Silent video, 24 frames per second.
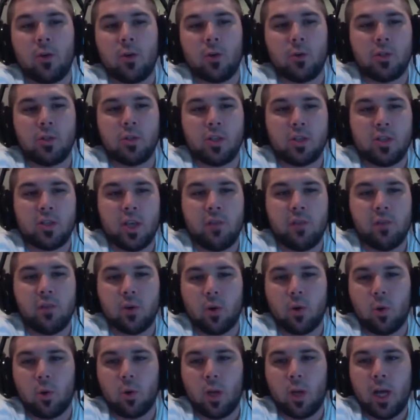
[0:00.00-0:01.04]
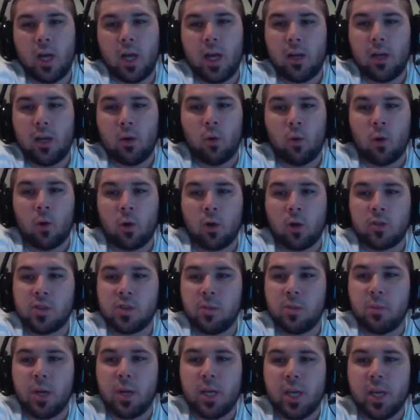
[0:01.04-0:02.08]
Xavier Ouellet or some
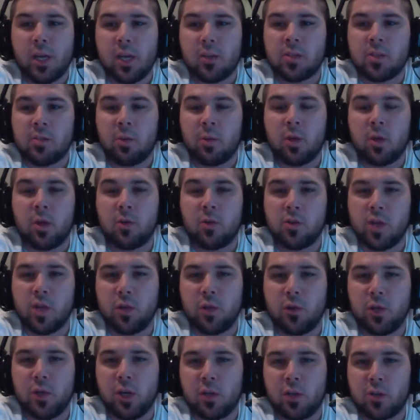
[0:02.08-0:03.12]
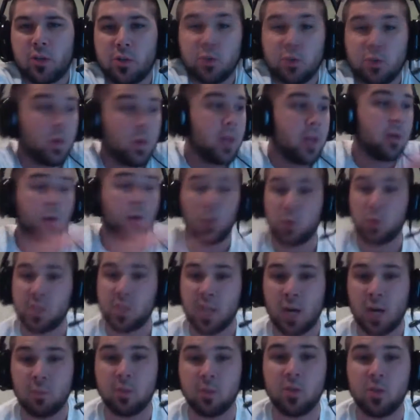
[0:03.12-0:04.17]
of those other youngsters, whether it was
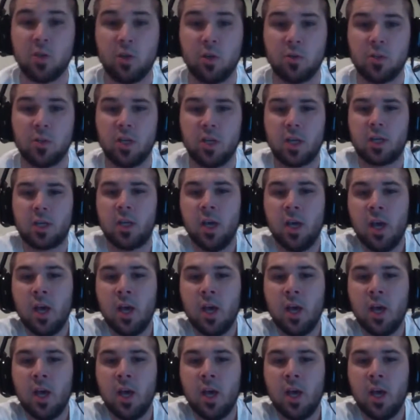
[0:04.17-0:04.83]
Thomas Nosek.